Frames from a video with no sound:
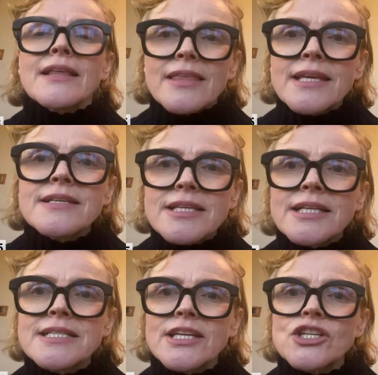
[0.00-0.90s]
These
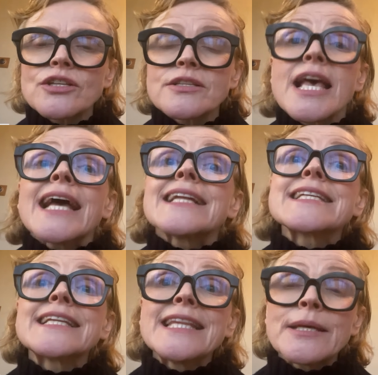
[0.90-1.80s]
conditions,
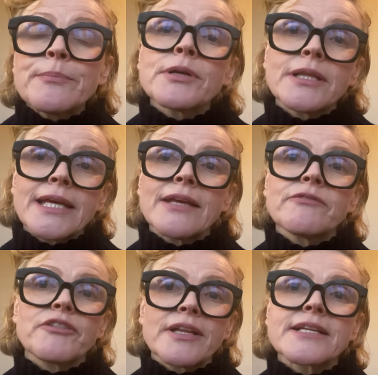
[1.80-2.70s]
deliberately
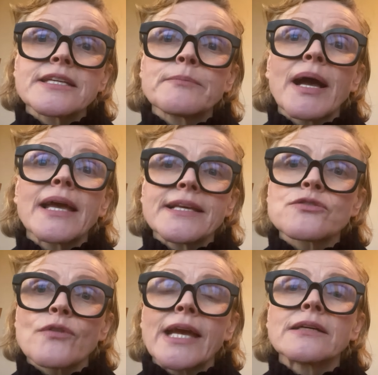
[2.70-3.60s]
inflicted by
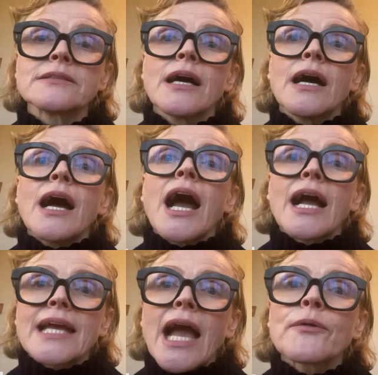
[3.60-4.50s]
Israel,
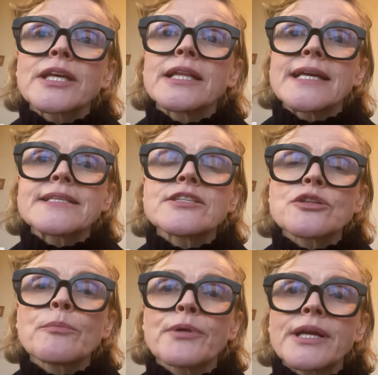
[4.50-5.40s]
are calculated
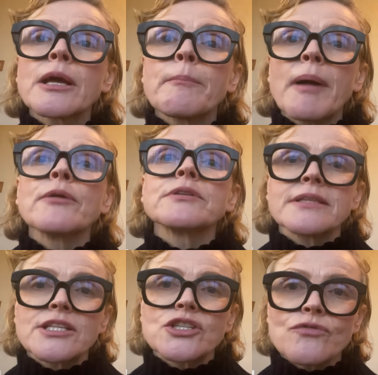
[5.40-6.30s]
to bring about the
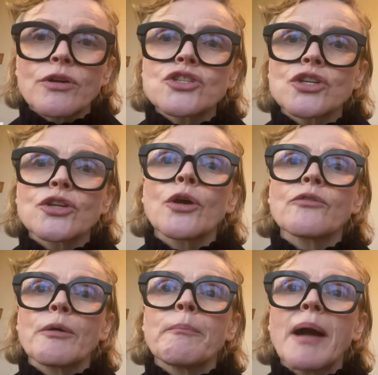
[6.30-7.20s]
destruction
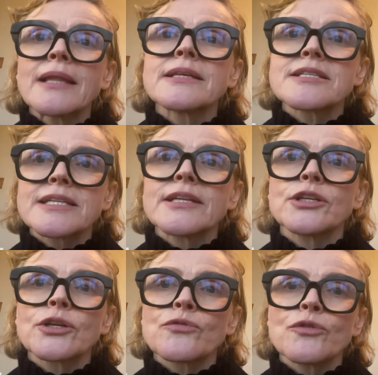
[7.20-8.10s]
of the
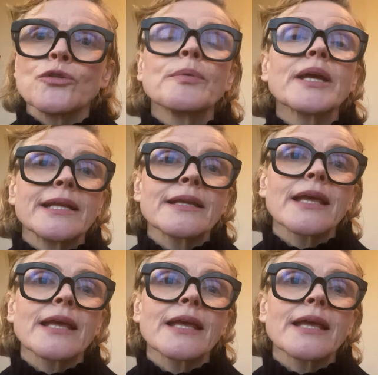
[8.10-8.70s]
Palestinian group in